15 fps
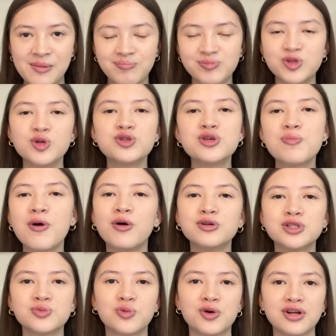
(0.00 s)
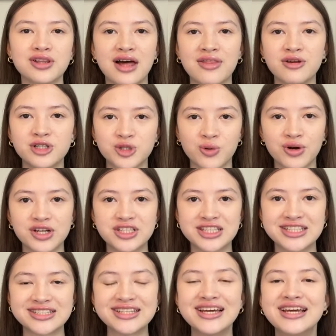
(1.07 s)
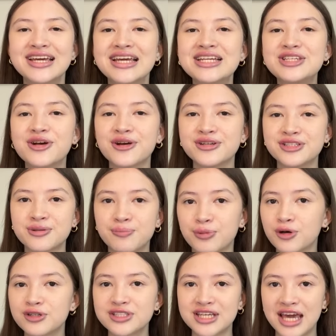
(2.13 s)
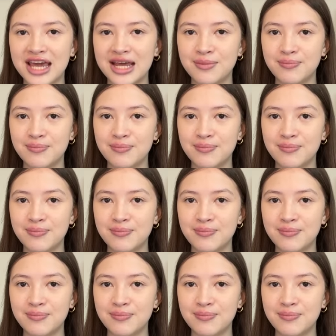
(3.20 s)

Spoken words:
Due to post-war leather shortages, he turned to burnt cane